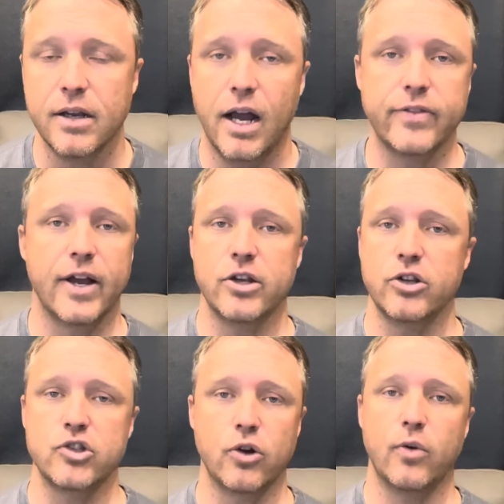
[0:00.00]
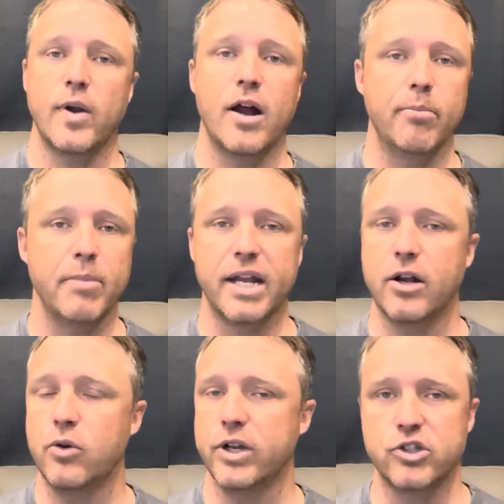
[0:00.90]
I thought I could turn around, make a
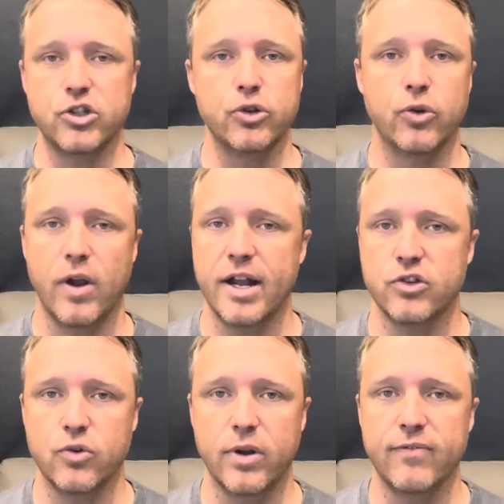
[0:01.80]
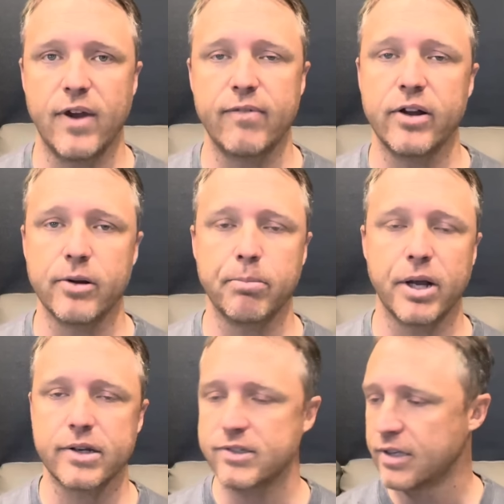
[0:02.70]
quick 2 grand, 2500
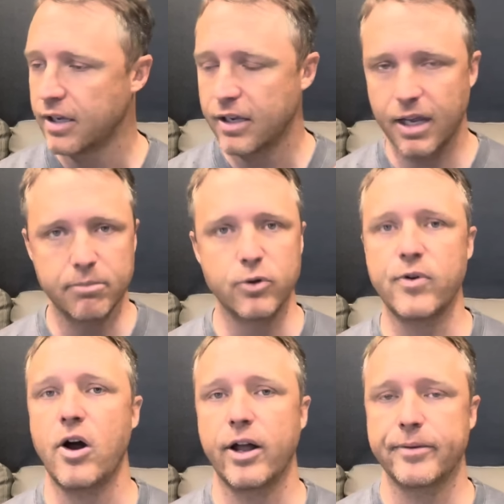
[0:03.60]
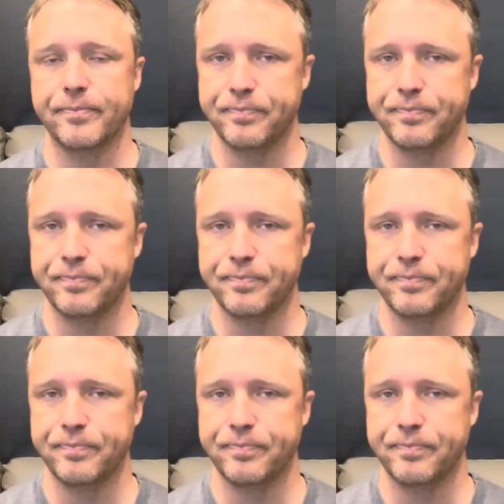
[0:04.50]
bucks and move on.